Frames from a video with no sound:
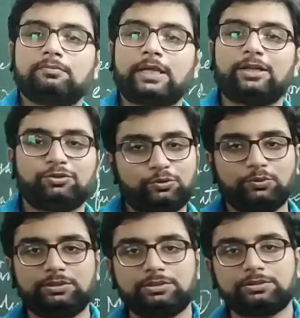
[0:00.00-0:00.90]
Hello
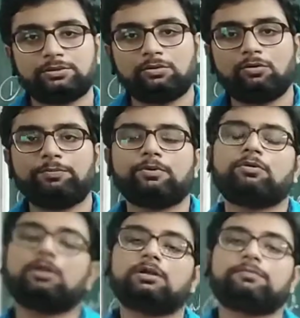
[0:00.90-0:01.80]
students, hope
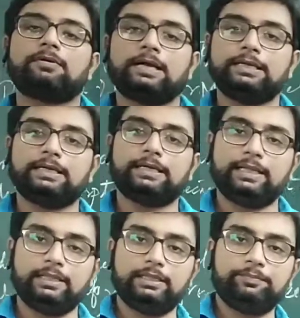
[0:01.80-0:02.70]
you all are fine and
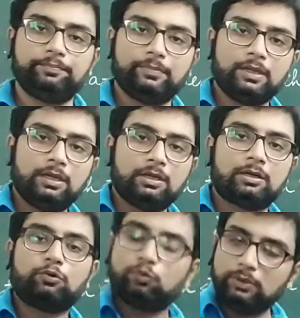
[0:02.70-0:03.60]
healthy.
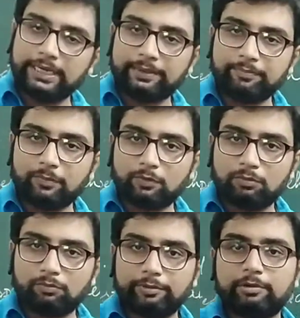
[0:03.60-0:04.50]
Now today
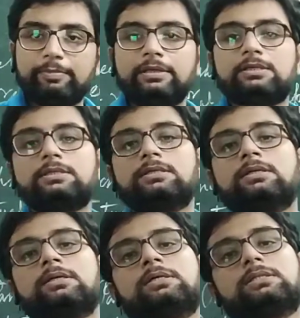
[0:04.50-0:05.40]
we will be
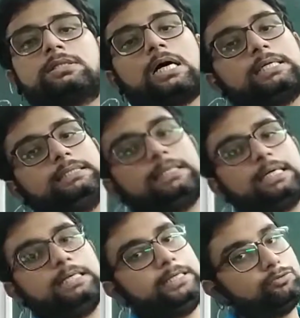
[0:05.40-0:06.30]
starting
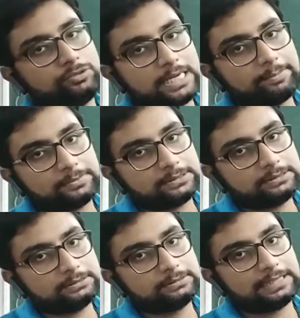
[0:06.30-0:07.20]
a new
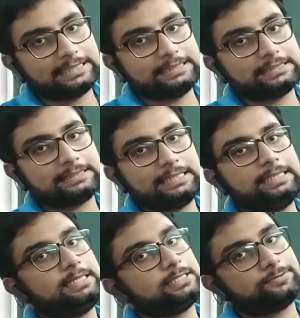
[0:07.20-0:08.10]
chapter, that is
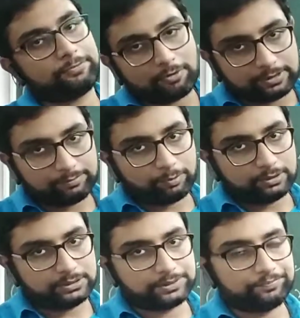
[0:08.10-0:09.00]
India's foreign
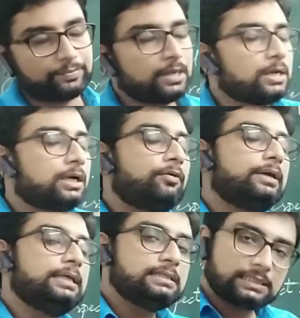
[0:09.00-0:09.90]
policy.
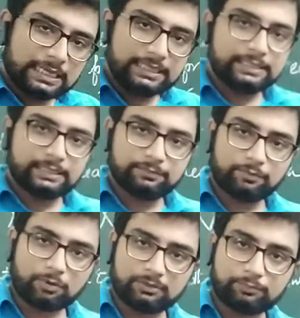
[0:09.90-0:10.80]
Now inside Indian
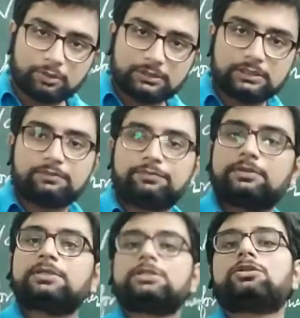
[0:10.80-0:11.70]
foreign policy, the
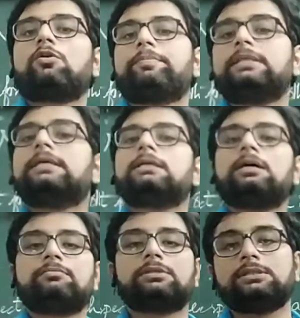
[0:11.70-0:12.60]
first topic that
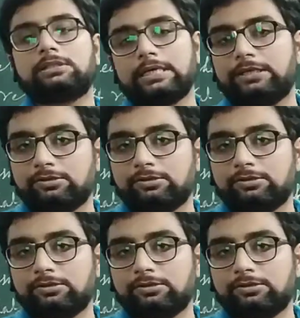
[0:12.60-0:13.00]
comes inside your